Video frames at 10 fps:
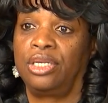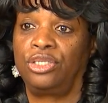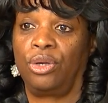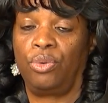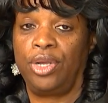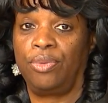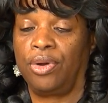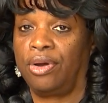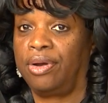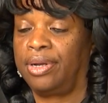So we
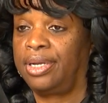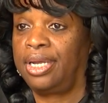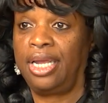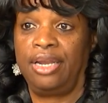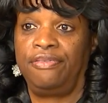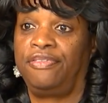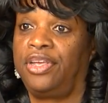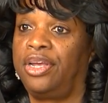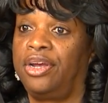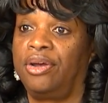were in
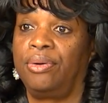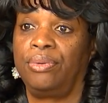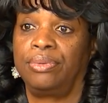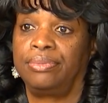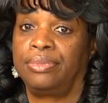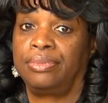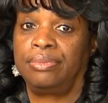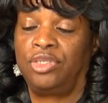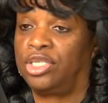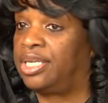fear,
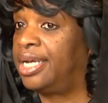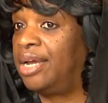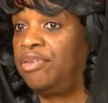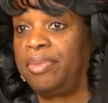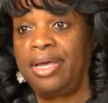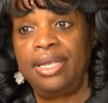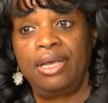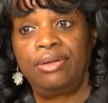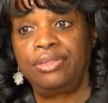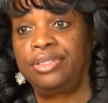just like everybody
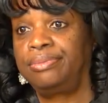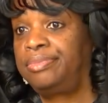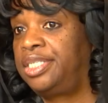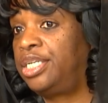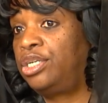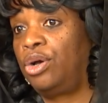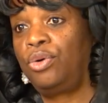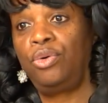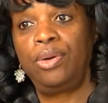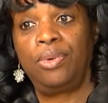else, didn't know
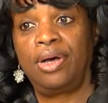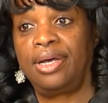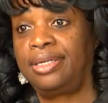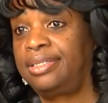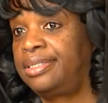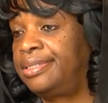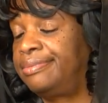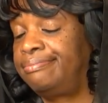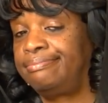who it was.